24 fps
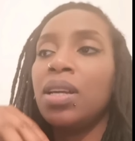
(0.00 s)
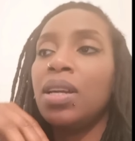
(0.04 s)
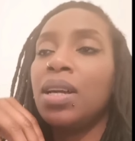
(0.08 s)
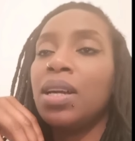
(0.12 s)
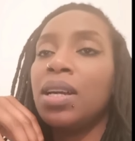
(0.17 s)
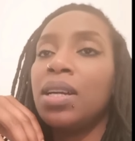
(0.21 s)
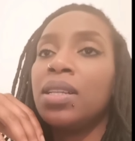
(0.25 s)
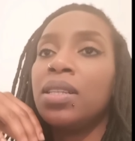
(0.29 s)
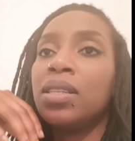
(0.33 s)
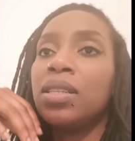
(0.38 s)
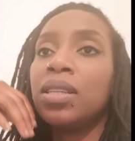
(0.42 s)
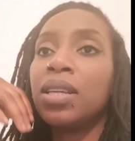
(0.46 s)

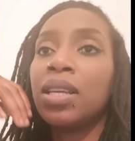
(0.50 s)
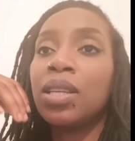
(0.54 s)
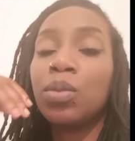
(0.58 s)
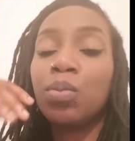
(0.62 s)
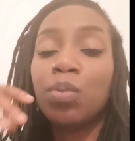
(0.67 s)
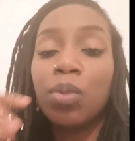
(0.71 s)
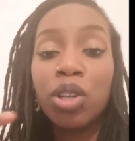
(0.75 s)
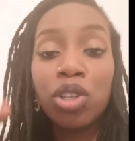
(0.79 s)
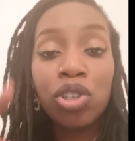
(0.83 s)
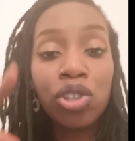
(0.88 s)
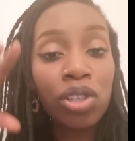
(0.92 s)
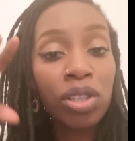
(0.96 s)
And as
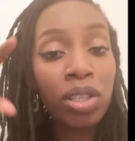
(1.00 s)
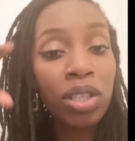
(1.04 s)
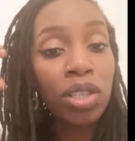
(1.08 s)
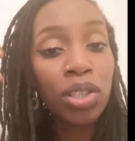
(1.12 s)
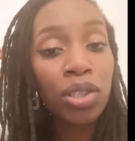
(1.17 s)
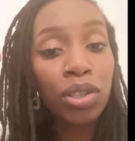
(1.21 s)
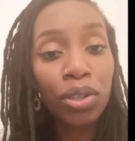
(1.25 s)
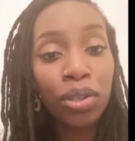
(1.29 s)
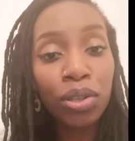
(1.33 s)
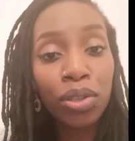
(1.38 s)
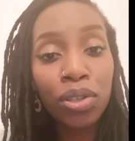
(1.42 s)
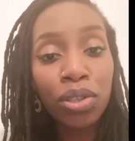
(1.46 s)
much as
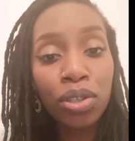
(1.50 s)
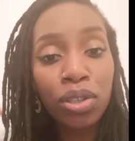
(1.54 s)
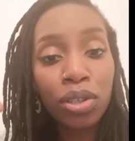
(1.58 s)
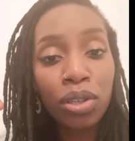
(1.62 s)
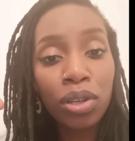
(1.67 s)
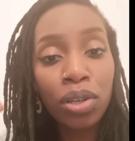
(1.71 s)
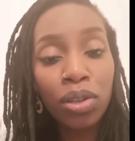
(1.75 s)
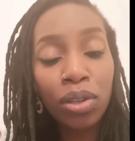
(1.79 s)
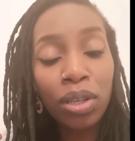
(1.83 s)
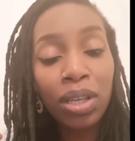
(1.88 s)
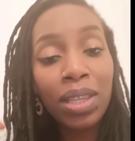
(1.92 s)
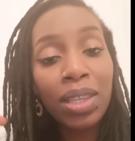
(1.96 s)
it's good
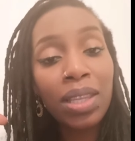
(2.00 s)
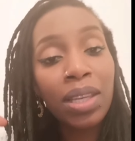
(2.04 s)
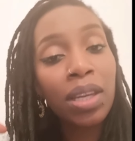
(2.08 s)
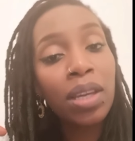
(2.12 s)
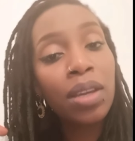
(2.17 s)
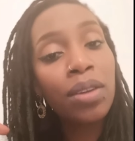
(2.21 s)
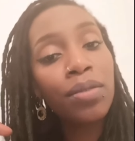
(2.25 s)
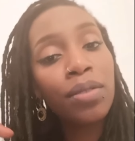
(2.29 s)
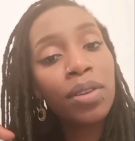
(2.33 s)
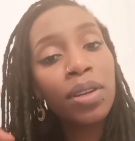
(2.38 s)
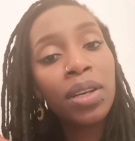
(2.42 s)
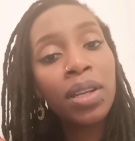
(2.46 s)
to look at the
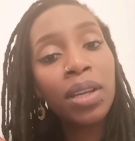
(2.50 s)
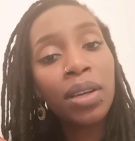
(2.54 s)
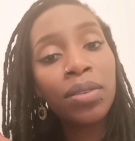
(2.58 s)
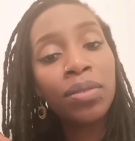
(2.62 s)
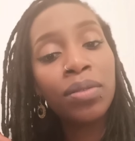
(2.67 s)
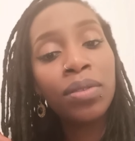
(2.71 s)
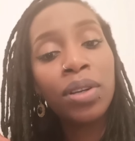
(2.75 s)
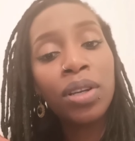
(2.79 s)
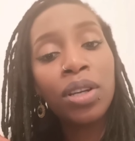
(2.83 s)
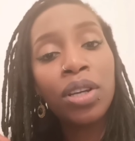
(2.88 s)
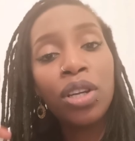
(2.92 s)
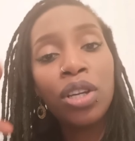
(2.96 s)
here and
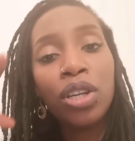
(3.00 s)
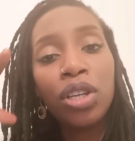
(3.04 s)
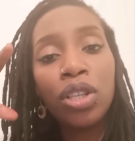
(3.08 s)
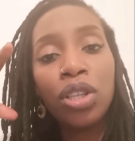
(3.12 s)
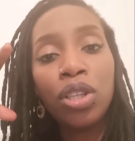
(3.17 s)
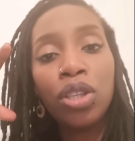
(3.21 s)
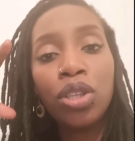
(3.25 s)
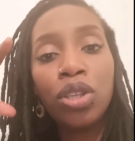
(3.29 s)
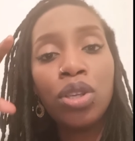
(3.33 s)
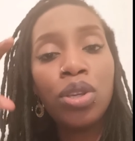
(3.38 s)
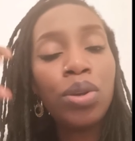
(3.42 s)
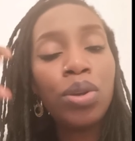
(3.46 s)
now,
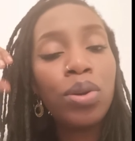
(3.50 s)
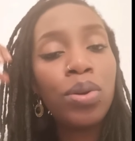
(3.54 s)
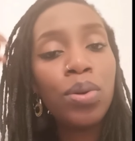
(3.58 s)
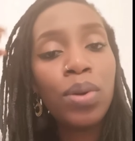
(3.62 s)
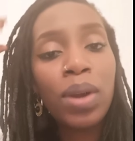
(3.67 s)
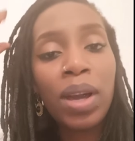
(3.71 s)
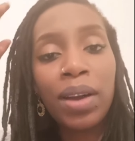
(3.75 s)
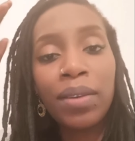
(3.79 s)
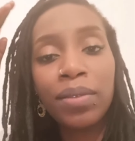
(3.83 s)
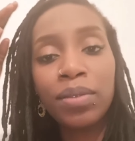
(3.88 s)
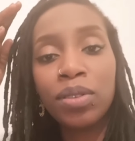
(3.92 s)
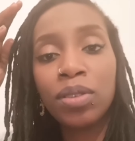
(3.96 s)
you
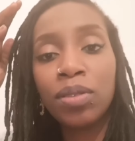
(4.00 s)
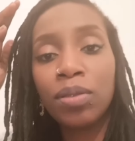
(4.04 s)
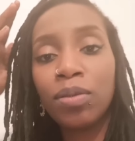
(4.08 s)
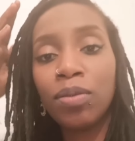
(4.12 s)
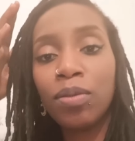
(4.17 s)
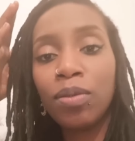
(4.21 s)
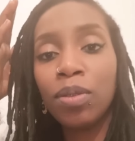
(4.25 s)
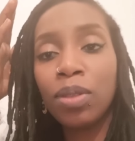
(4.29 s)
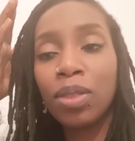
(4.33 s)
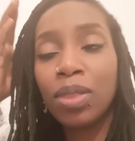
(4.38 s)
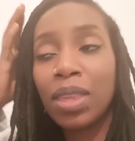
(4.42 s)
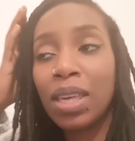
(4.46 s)
have to
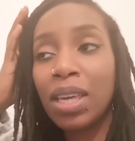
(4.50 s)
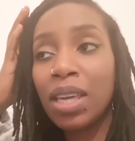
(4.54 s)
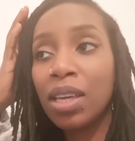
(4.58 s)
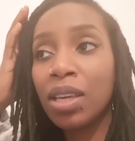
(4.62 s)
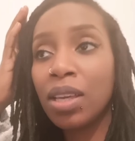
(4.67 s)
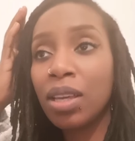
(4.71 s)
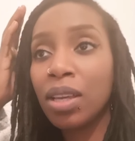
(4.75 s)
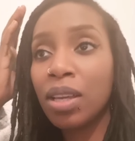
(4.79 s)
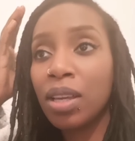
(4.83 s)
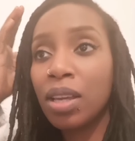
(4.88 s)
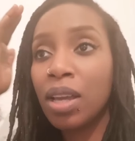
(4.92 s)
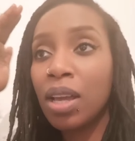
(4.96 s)

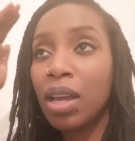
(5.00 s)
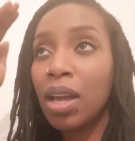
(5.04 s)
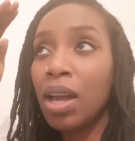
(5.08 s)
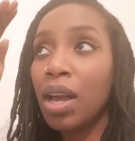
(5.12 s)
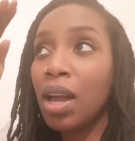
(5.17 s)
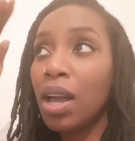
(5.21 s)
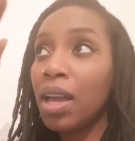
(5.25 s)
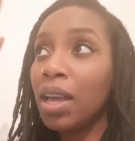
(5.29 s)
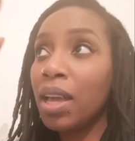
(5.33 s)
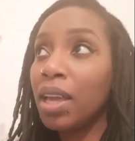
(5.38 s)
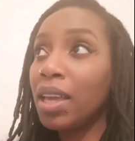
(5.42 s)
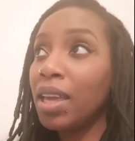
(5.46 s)
think
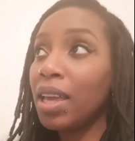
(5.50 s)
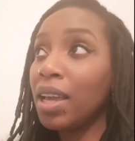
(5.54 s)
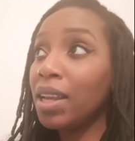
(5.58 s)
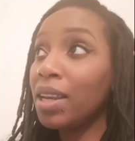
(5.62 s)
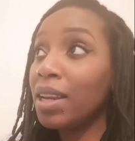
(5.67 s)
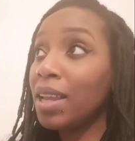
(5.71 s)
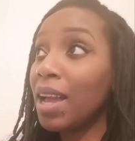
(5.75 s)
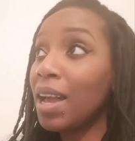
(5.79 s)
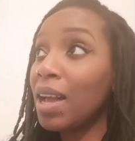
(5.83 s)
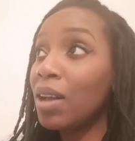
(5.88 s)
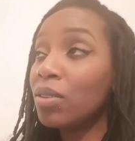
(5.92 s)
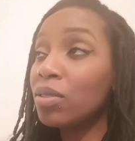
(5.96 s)

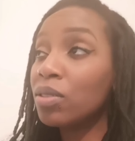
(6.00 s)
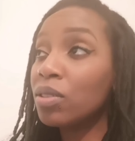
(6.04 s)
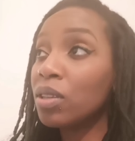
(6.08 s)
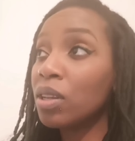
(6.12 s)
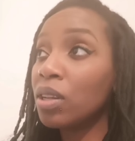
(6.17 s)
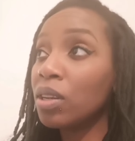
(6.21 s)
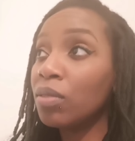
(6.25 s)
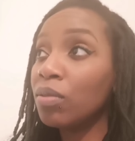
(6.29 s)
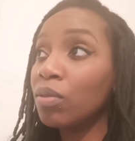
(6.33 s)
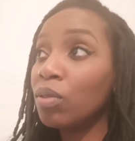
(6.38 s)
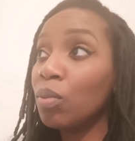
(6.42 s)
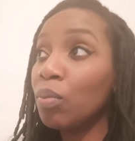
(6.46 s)
again
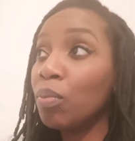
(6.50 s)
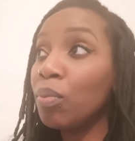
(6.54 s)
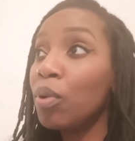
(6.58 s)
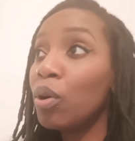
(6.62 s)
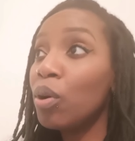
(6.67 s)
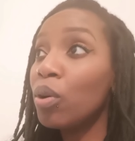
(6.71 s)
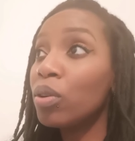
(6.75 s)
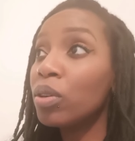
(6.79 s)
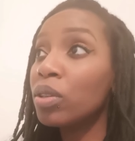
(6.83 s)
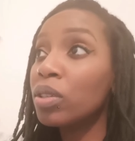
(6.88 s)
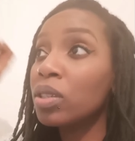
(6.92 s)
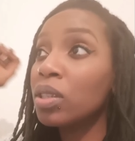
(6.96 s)
outside of the
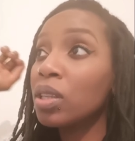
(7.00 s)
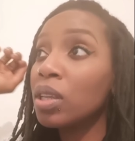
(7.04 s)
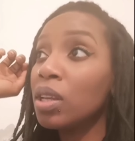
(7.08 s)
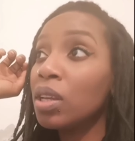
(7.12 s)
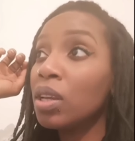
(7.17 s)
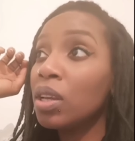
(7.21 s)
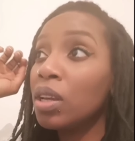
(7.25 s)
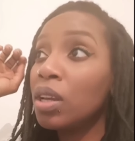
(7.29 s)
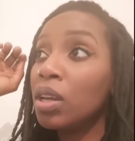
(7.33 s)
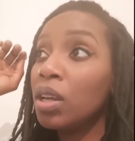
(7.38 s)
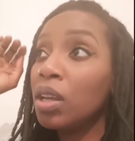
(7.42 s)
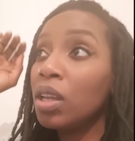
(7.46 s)
box
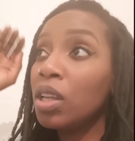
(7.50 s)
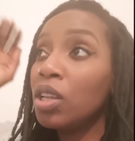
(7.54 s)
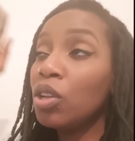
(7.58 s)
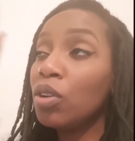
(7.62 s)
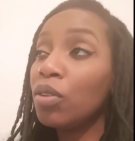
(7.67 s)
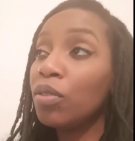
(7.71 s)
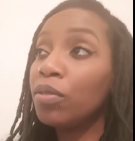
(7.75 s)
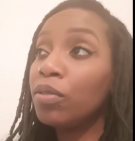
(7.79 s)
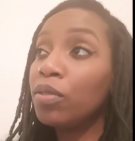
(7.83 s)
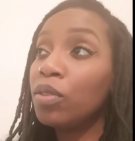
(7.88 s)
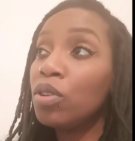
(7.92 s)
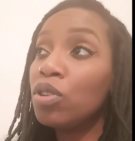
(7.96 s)
in
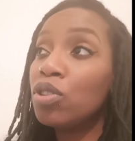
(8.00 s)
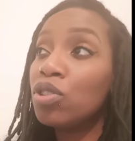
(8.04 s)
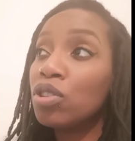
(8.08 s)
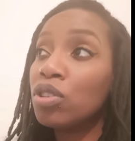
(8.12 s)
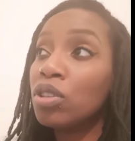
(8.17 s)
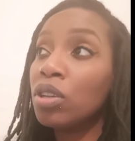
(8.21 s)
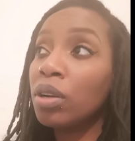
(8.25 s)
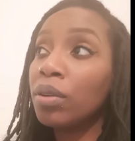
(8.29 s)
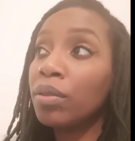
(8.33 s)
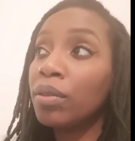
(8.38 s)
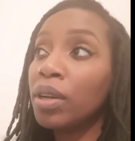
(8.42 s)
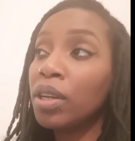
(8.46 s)
your future
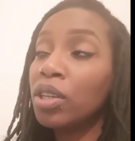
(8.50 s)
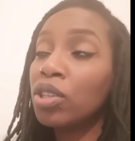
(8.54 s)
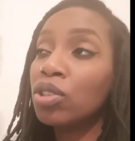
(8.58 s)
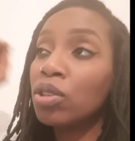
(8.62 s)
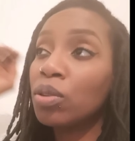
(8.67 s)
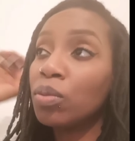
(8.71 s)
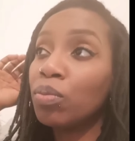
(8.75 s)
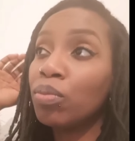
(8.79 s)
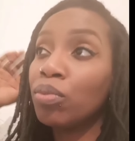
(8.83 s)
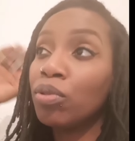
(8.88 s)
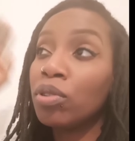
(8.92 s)
direction.